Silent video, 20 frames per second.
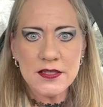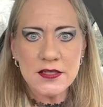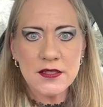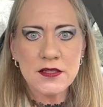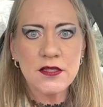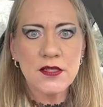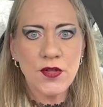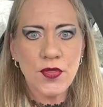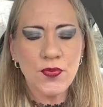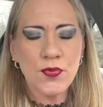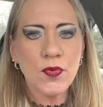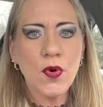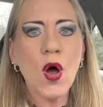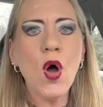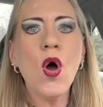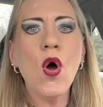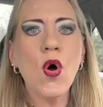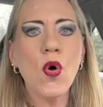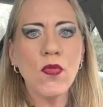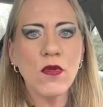to
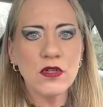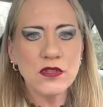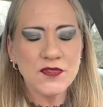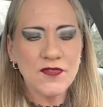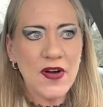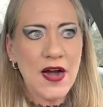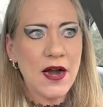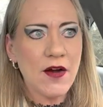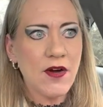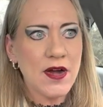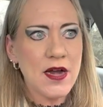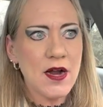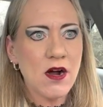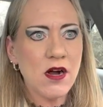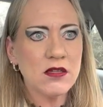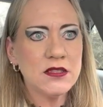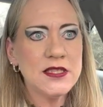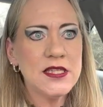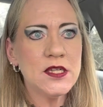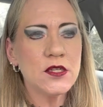throw those fiery
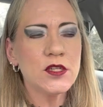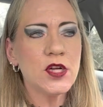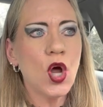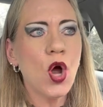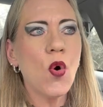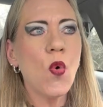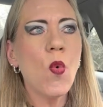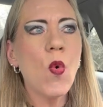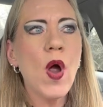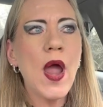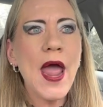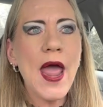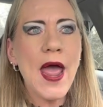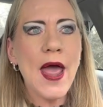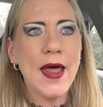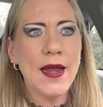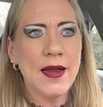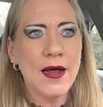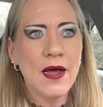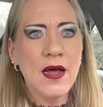darts. He'll know
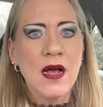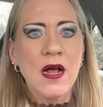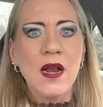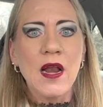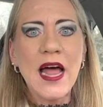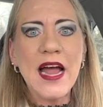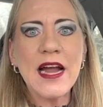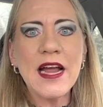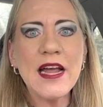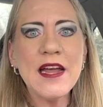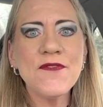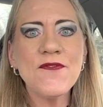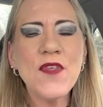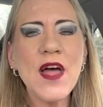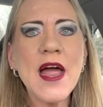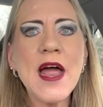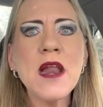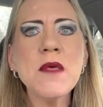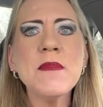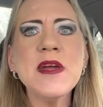when. Like, if the
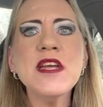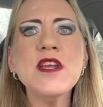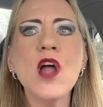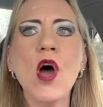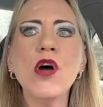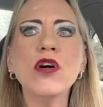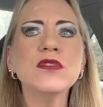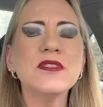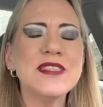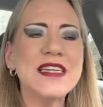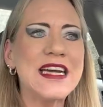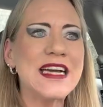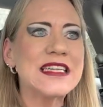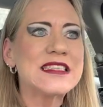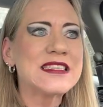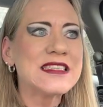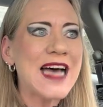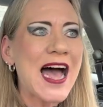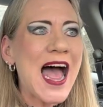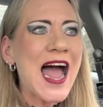enemy knows the
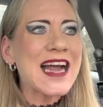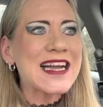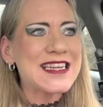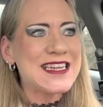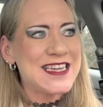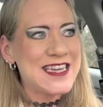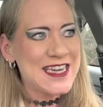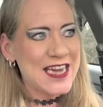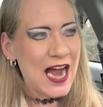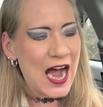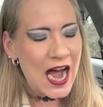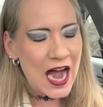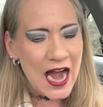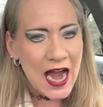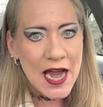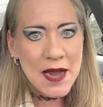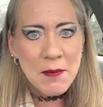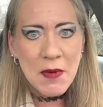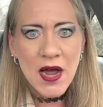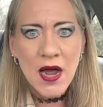exact
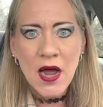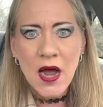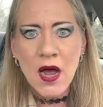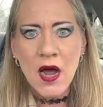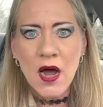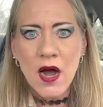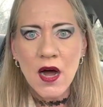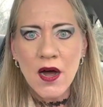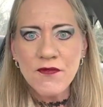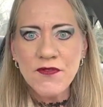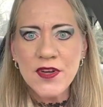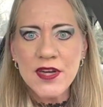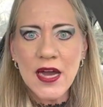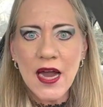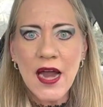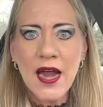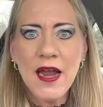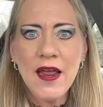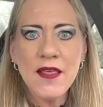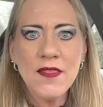time of
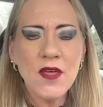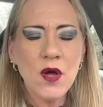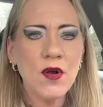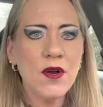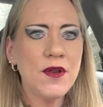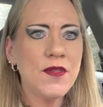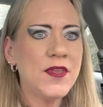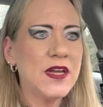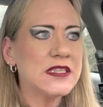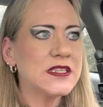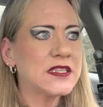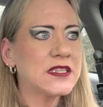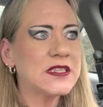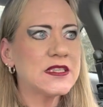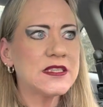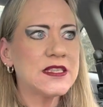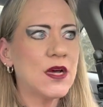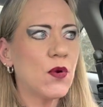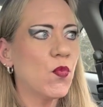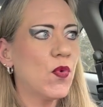day
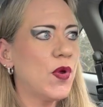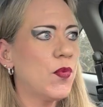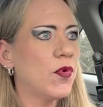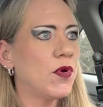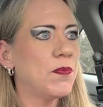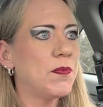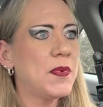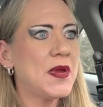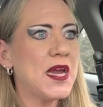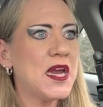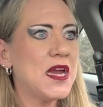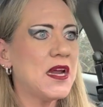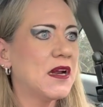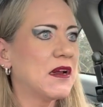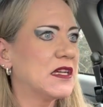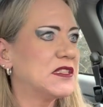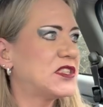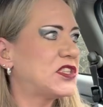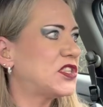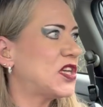that we would be,
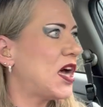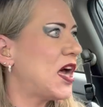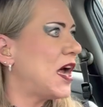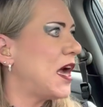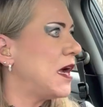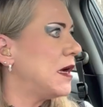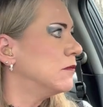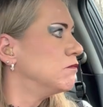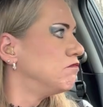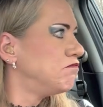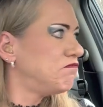let's say,